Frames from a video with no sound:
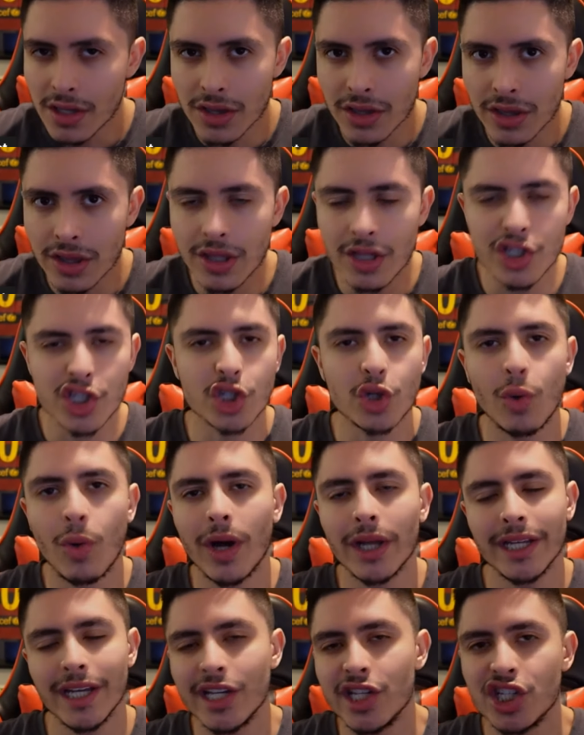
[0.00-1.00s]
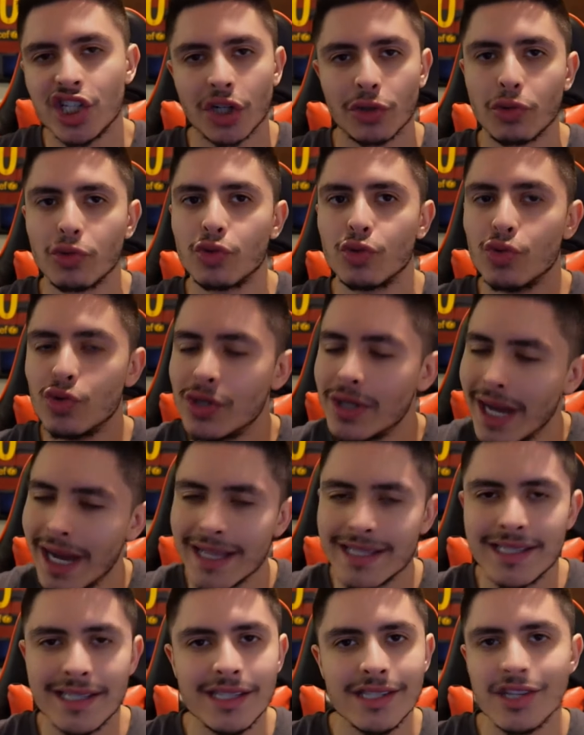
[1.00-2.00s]
the squad in general do
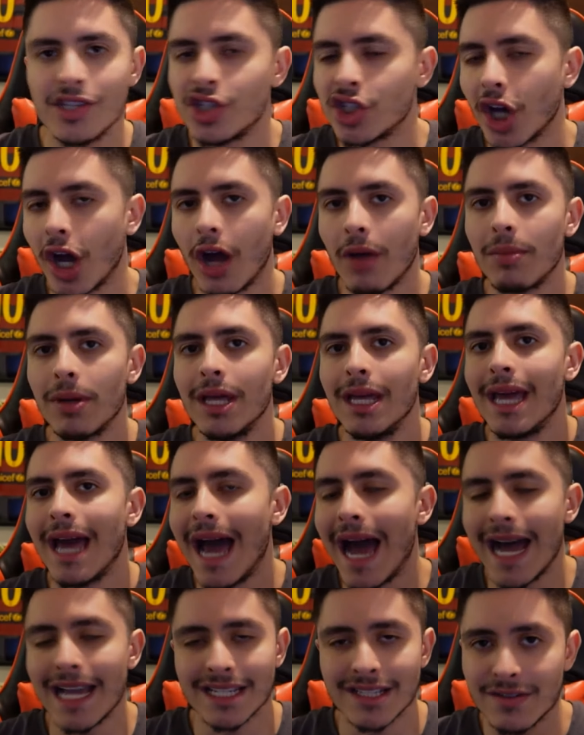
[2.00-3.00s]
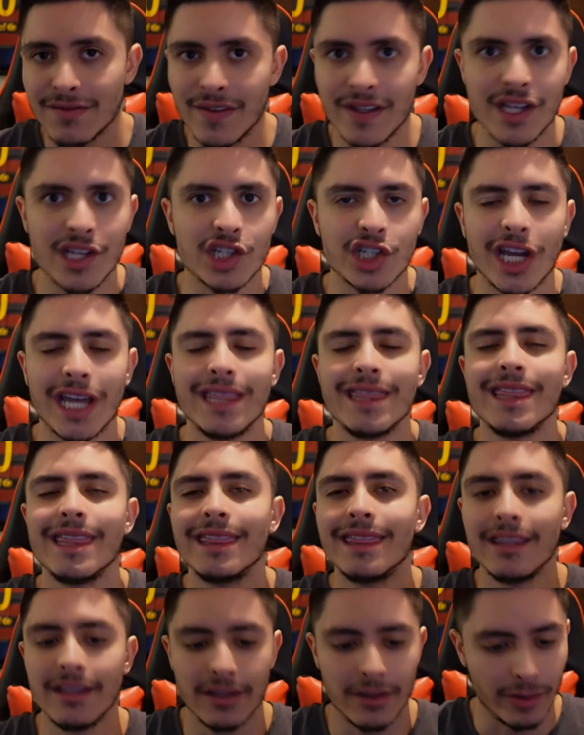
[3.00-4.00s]
not see the job as finished. And,
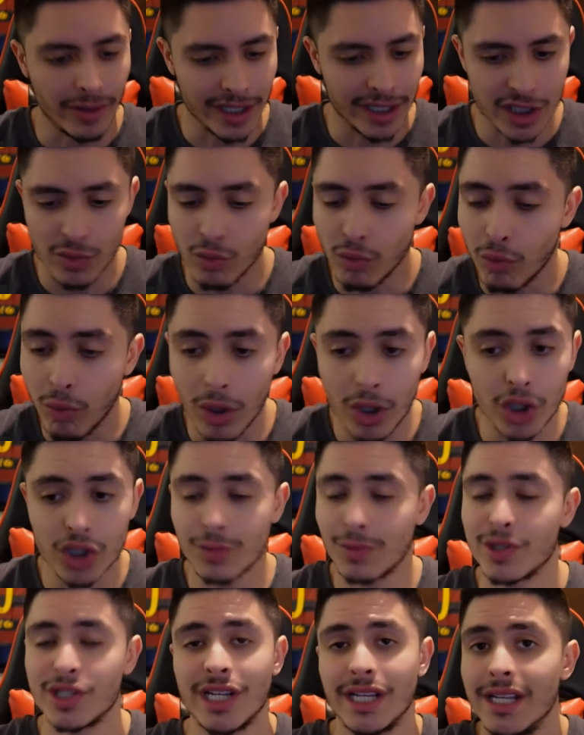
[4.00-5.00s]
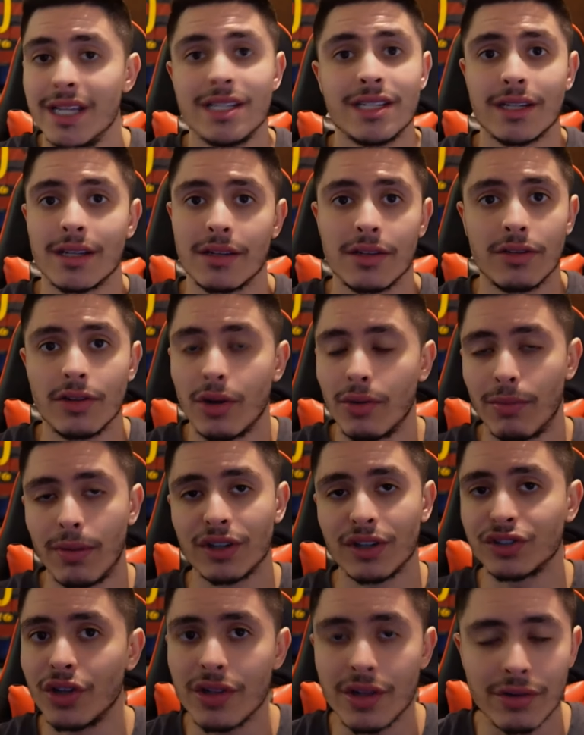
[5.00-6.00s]
it's 100% is it.
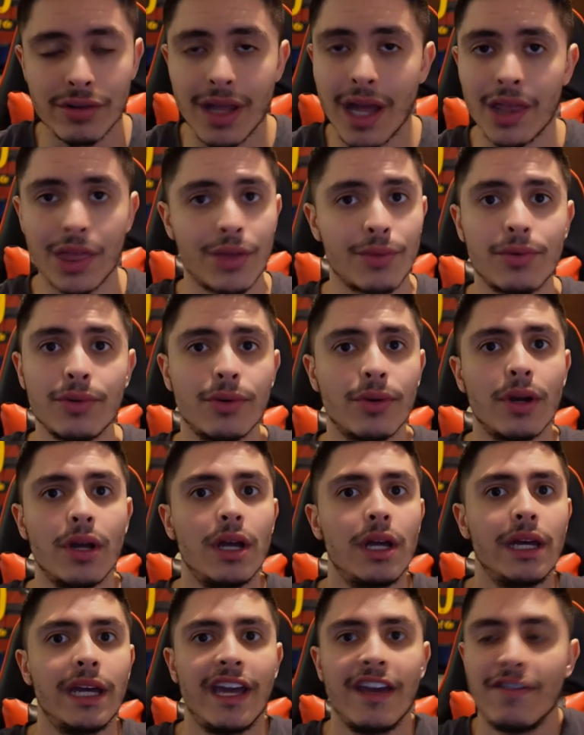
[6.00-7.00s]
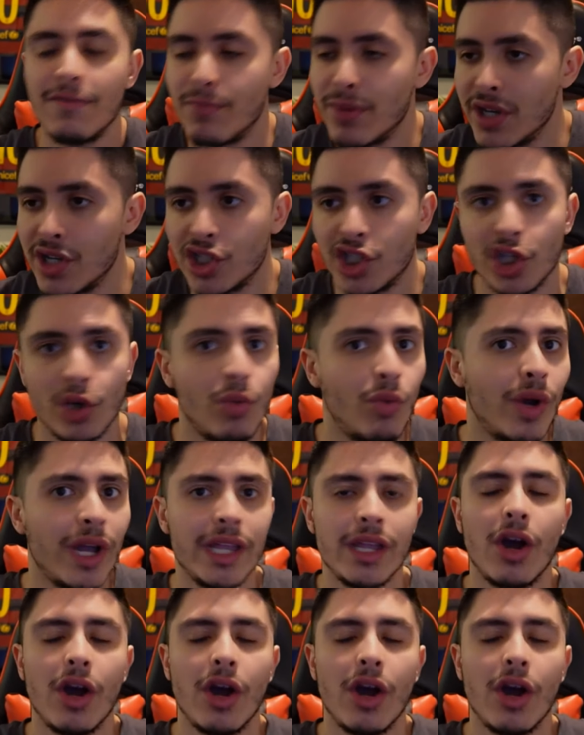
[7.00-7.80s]
Barcelona, they're not through. If PSG win